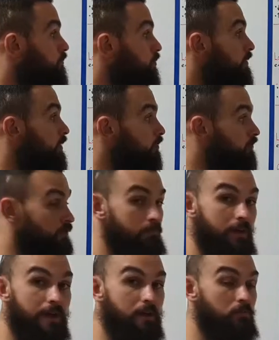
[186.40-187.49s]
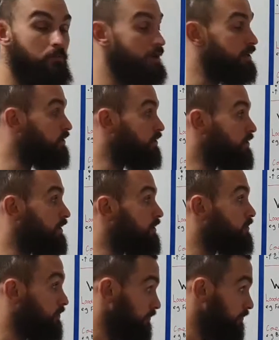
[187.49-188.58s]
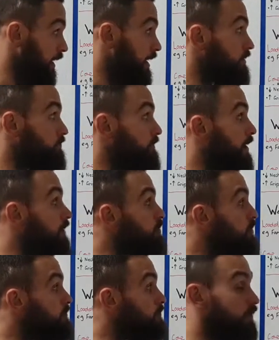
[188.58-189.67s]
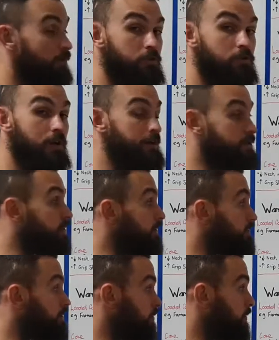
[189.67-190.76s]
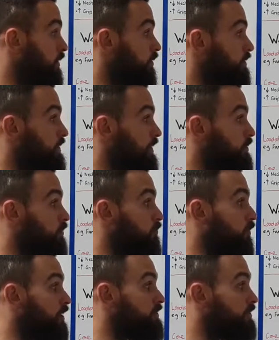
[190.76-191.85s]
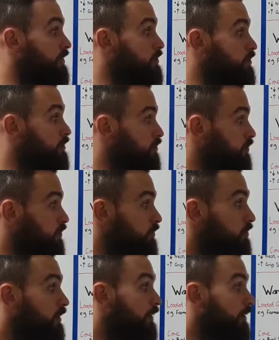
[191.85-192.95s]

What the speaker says: Moving on from there, we're using it, as we mentioned, we've got 2 days to lift, so we'll go session 1, session 2.